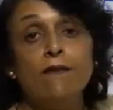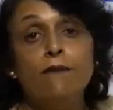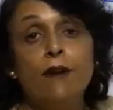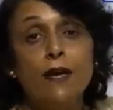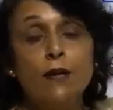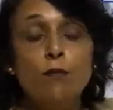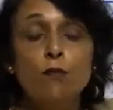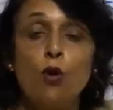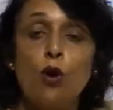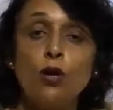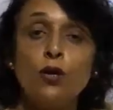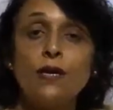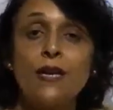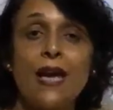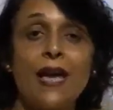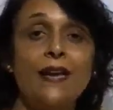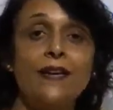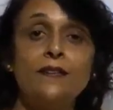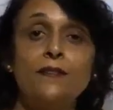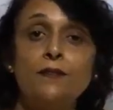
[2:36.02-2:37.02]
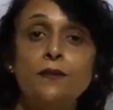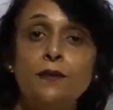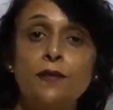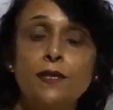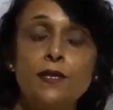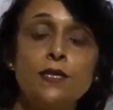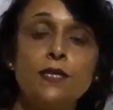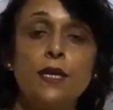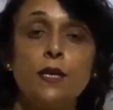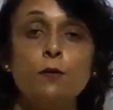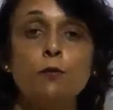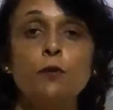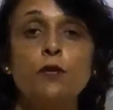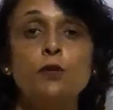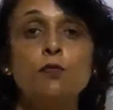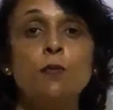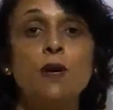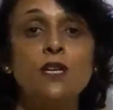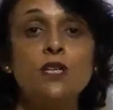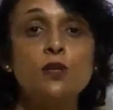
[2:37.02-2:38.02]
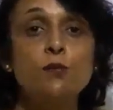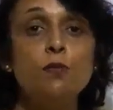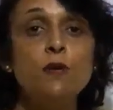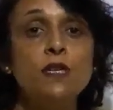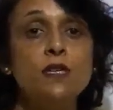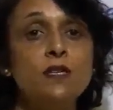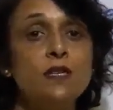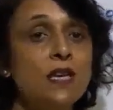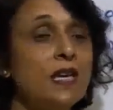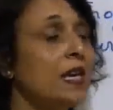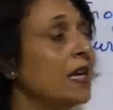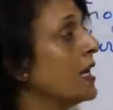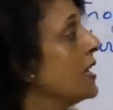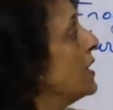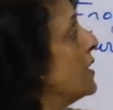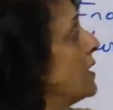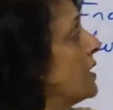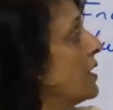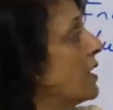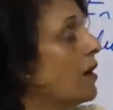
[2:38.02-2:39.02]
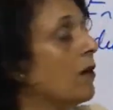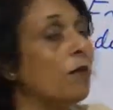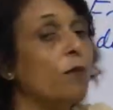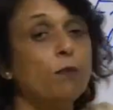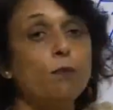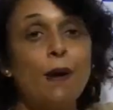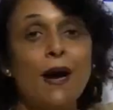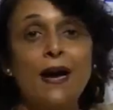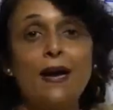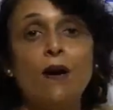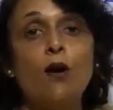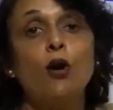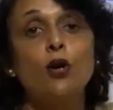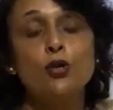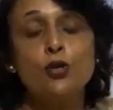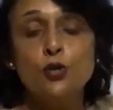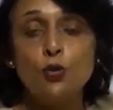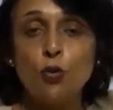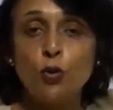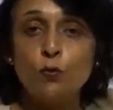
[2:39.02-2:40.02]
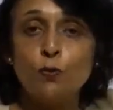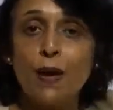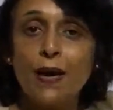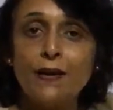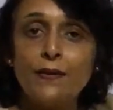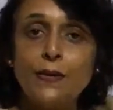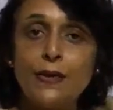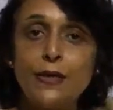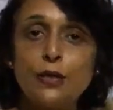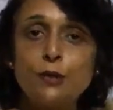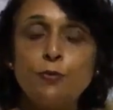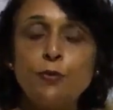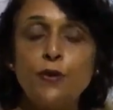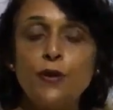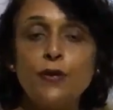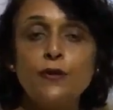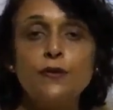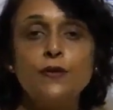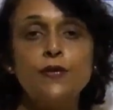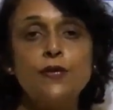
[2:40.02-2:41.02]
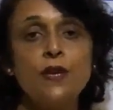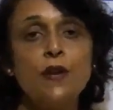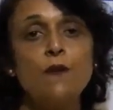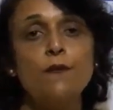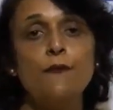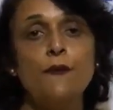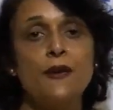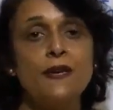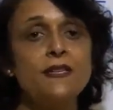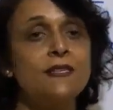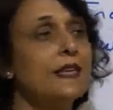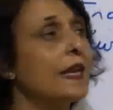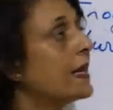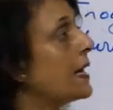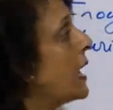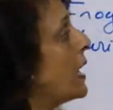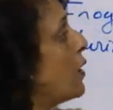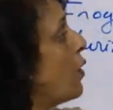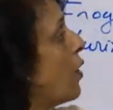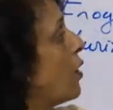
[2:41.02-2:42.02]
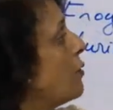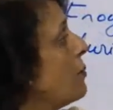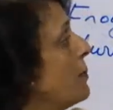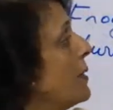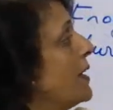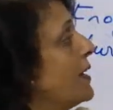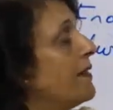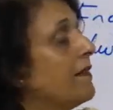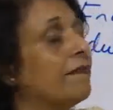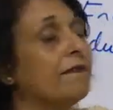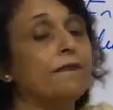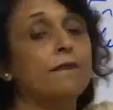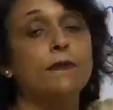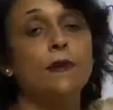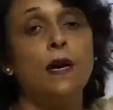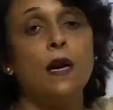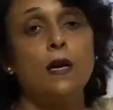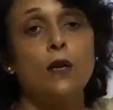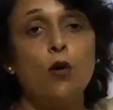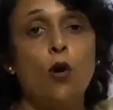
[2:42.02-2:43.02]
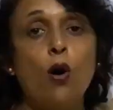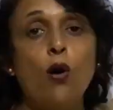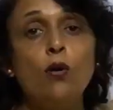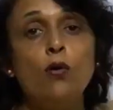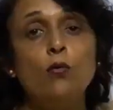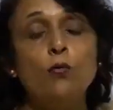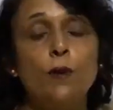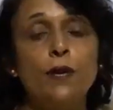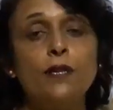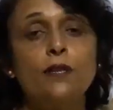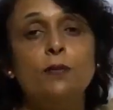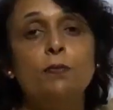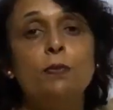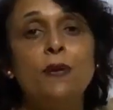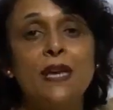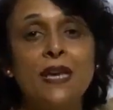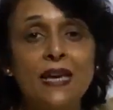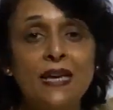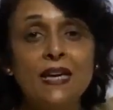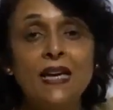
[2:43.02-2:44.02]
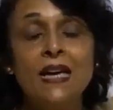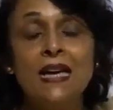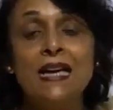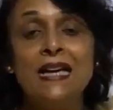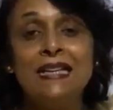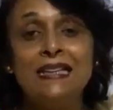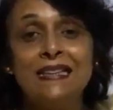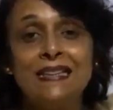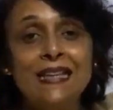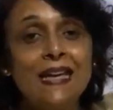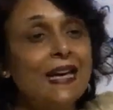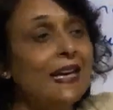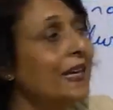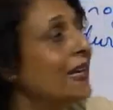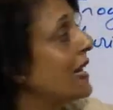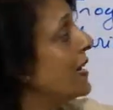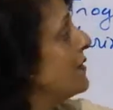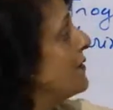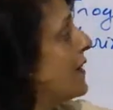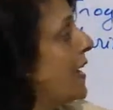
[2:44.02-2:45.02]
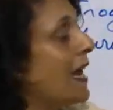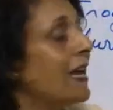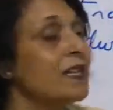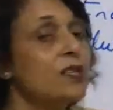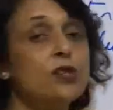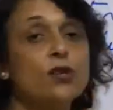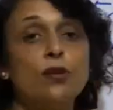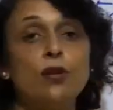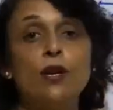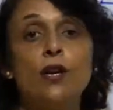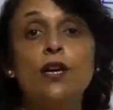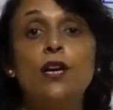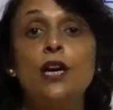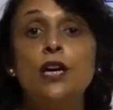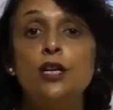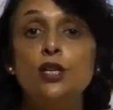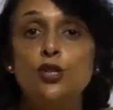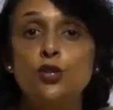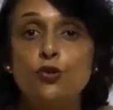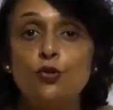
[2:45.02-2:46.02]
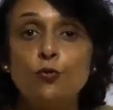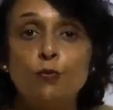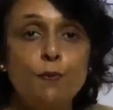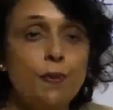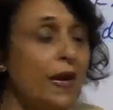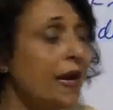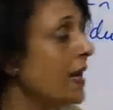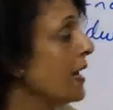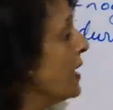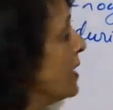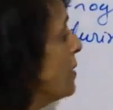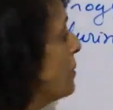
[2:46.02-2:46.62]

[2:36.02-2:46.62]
One more characteristic which must be seen by or shown by a respiratory surface, that along with being thin and vascular, it should be